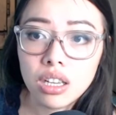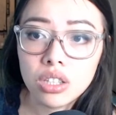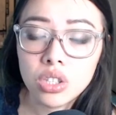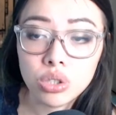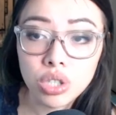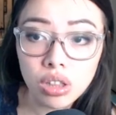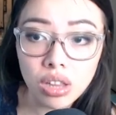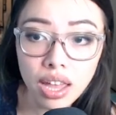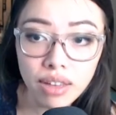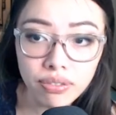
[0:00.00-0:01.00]
So she
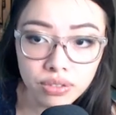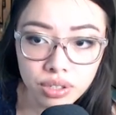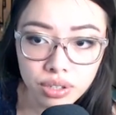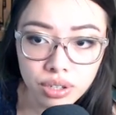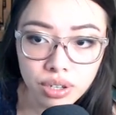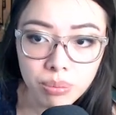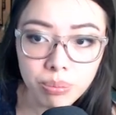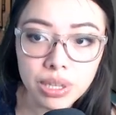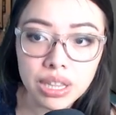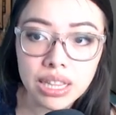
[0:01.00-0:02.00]
left.
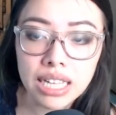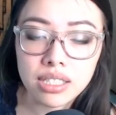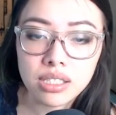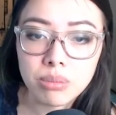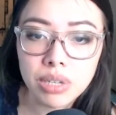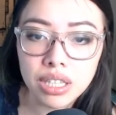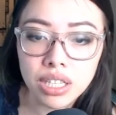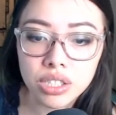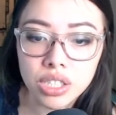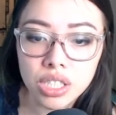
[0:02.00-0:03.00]
But that doesn't mean
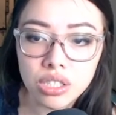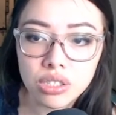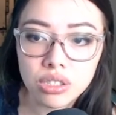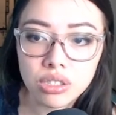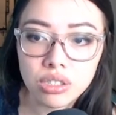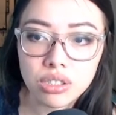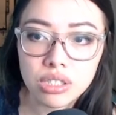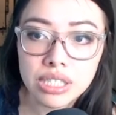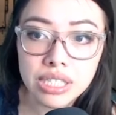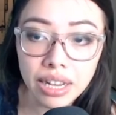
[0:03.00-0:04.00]
that she's
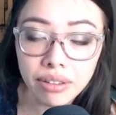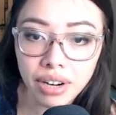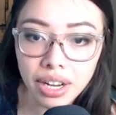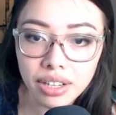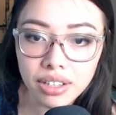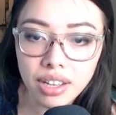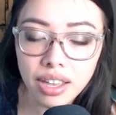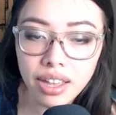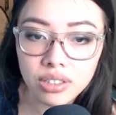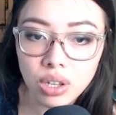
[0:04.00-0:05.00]
dead, right?
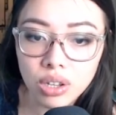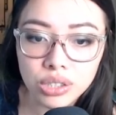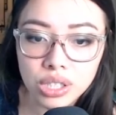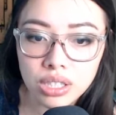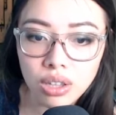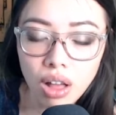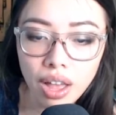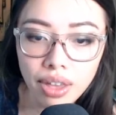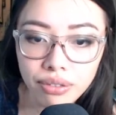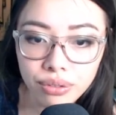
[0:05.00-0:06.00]
As long as she's
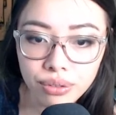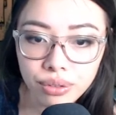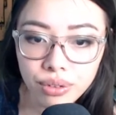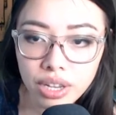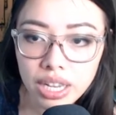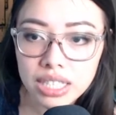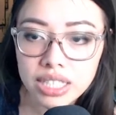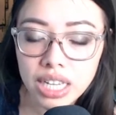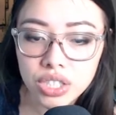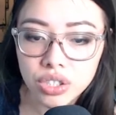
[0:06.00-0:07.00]
alive.
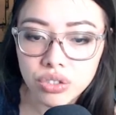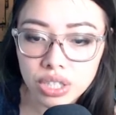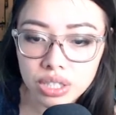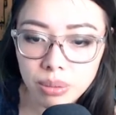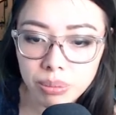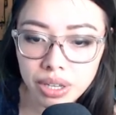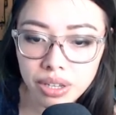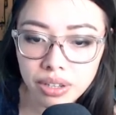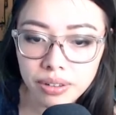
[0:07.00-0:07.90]
Ted should drink something.